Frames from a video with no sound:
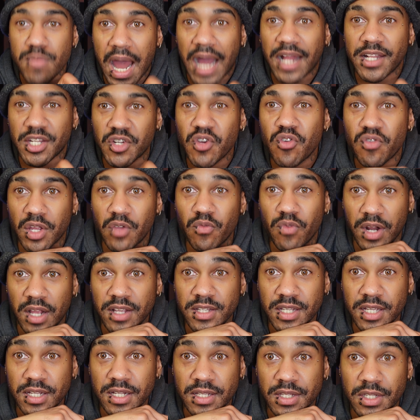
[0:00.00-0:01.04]
not joking when I
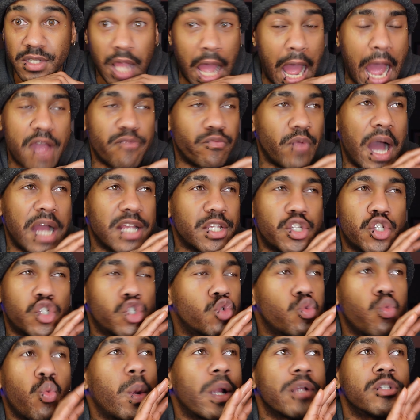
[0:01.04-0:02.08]
say this. I, I
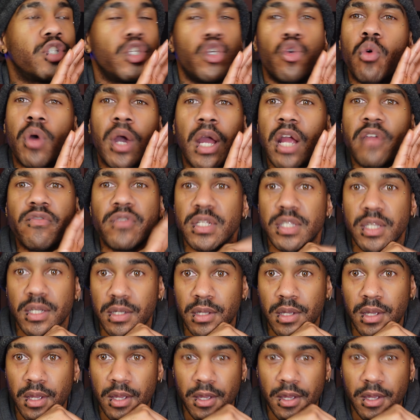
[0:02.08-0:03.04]
swear to you on everything.